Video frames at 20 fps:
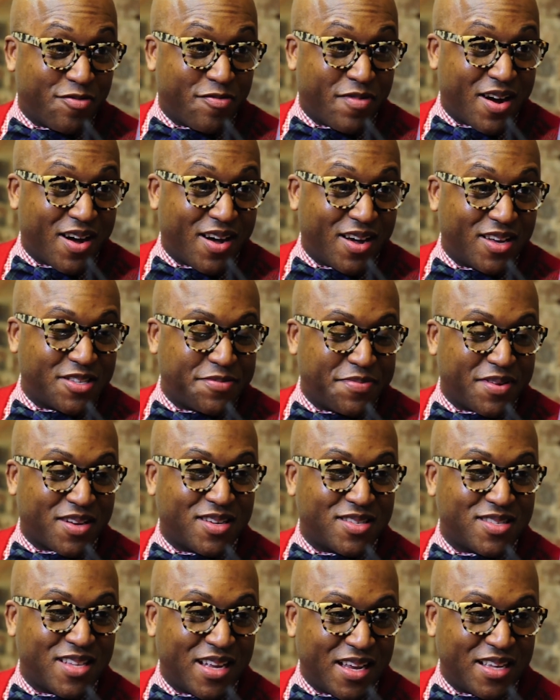Why? It's
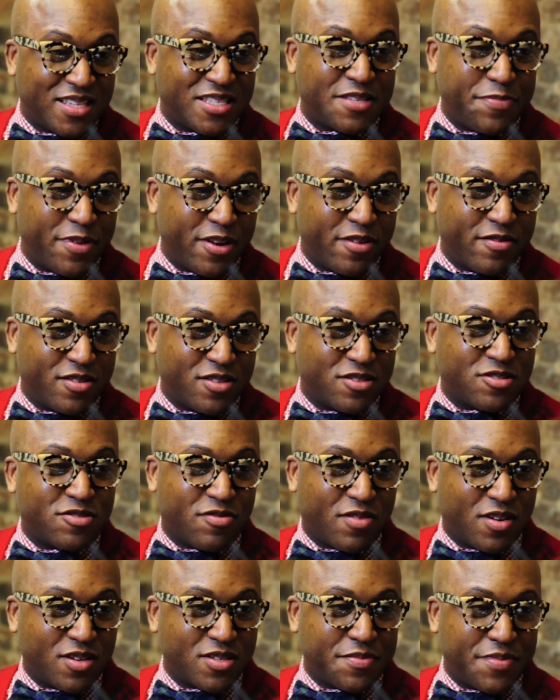because that experience
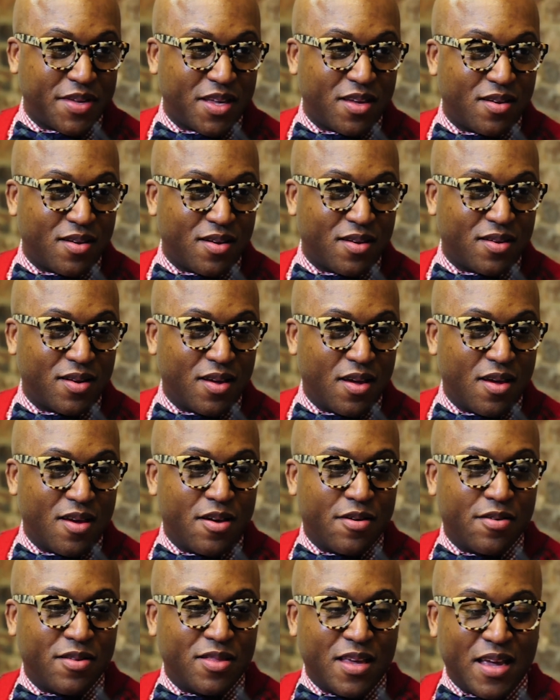draws me
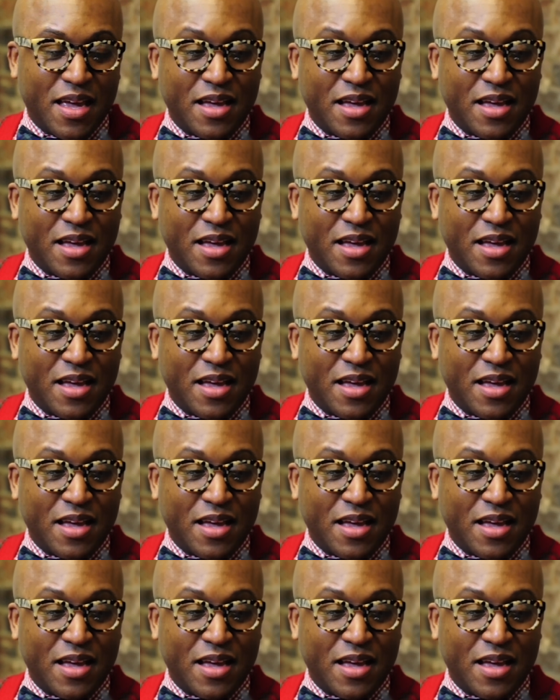in.